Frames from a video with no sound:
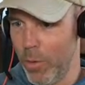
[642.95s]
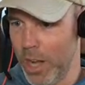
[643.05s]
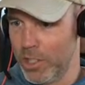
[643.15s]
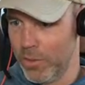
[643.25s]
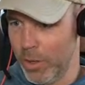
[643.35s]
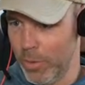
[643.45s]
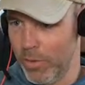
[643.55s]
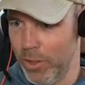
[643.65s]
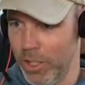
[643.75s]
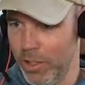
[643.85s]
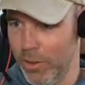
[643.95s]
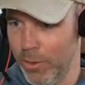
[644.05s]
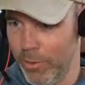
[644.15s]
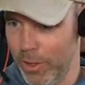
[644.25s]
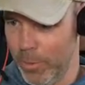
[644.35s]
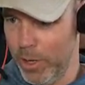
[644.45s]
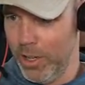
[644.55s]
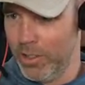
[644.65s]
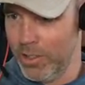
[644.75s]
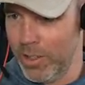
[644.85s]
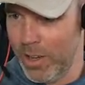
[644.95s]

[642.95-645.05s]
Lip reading: watching from the Philippines.